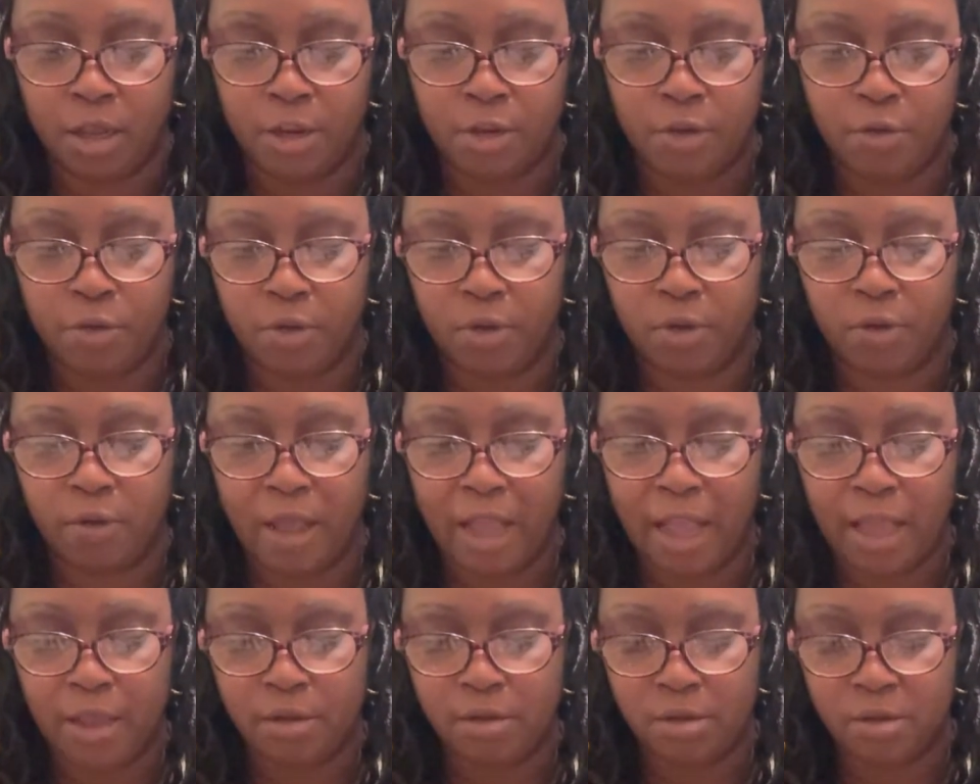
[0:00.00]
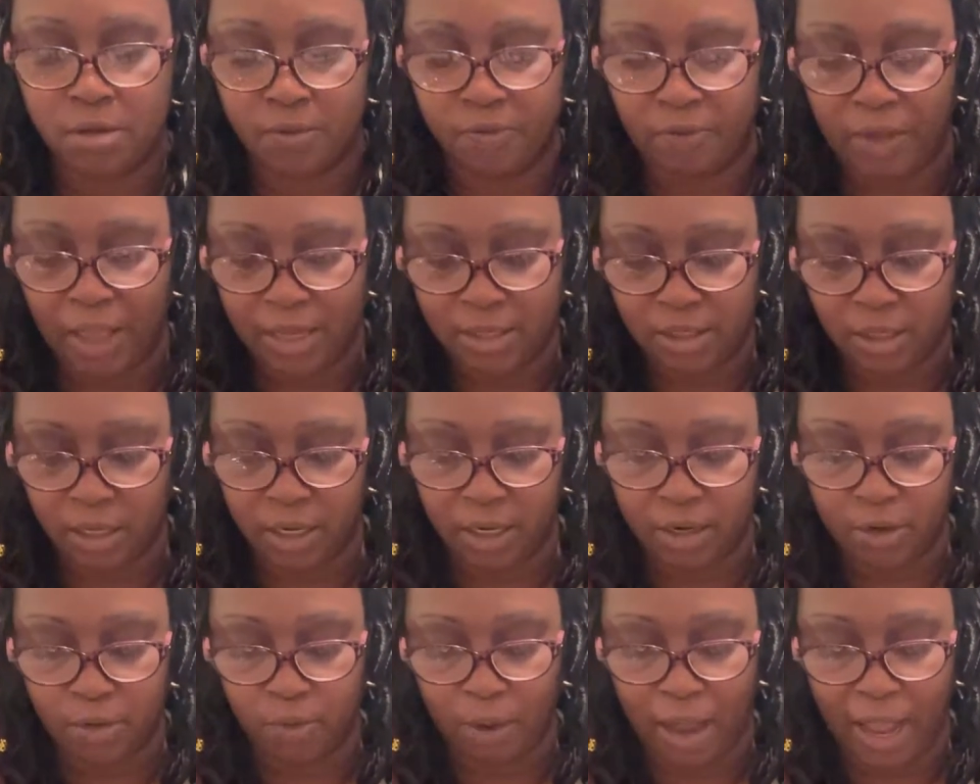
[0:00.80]
You can grab you some
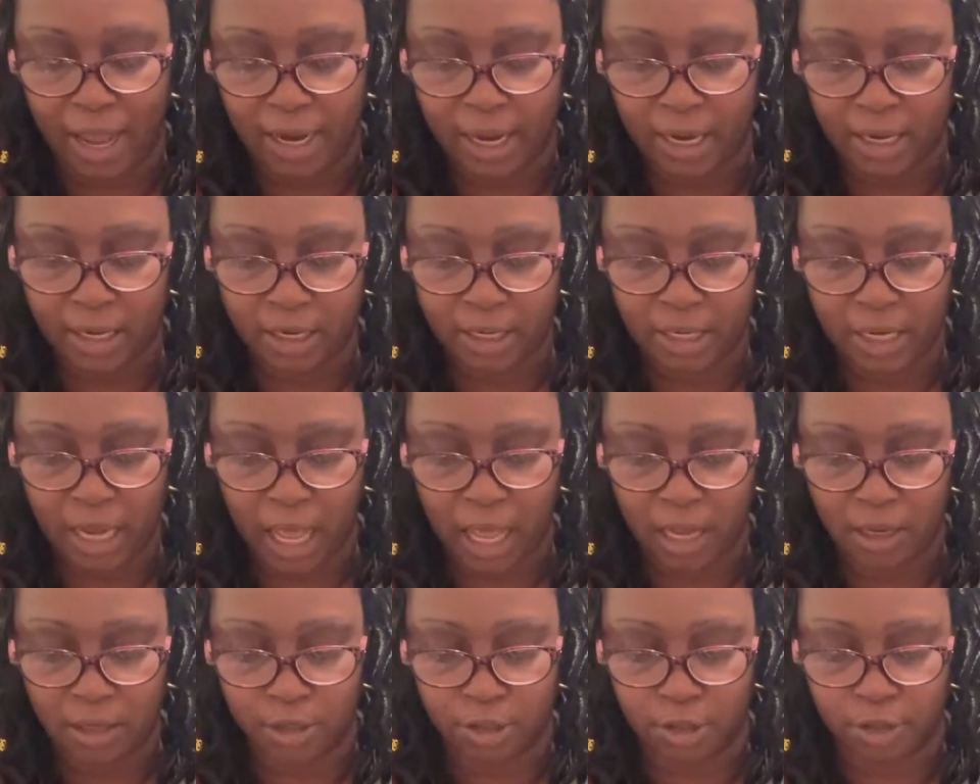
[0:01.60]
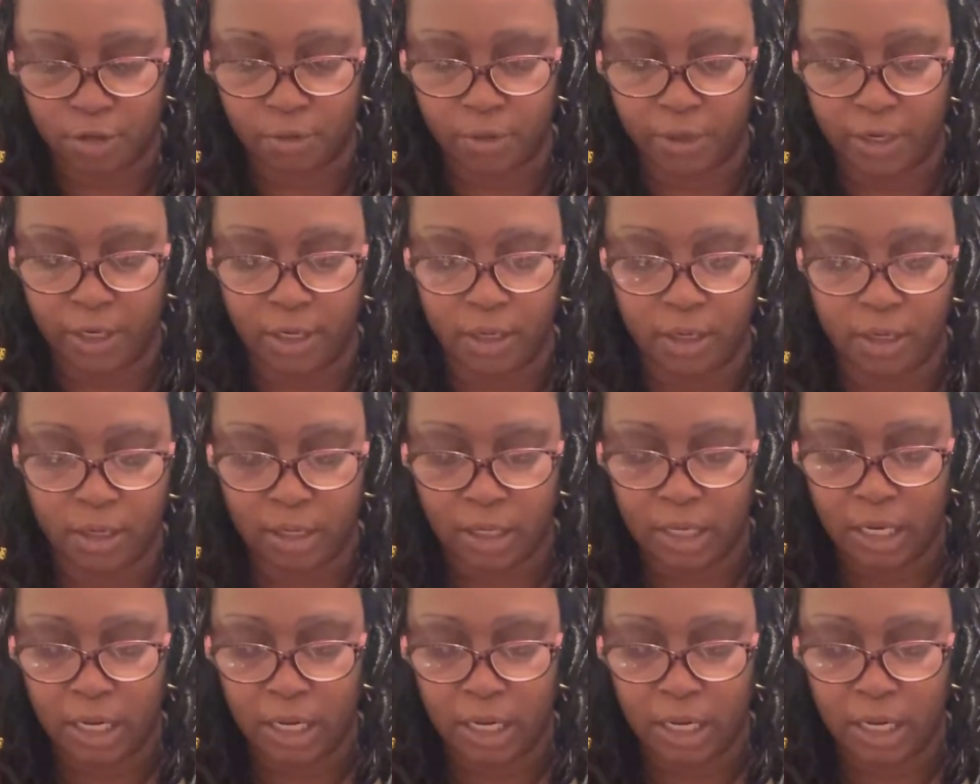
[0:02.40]
Vaseline right at the Dollar Tree.